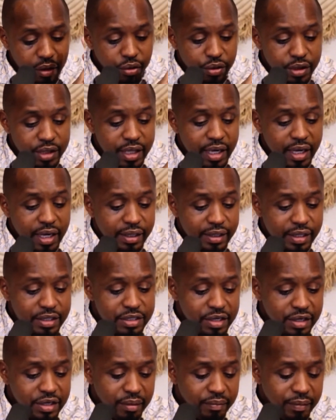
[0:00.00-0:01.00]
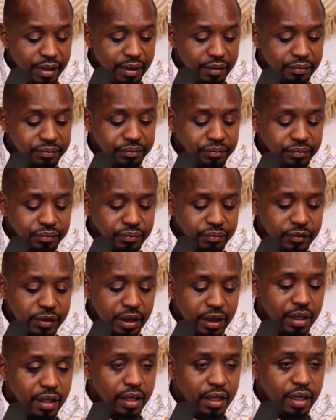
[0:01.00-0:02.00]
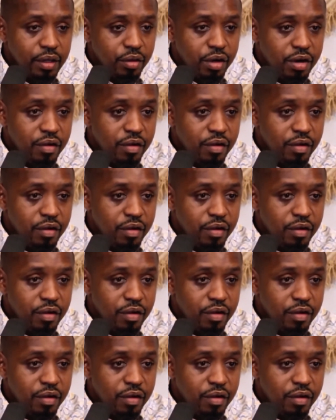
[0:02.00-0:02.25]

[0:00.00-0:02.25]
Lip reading: I could hear Agatha screaming. And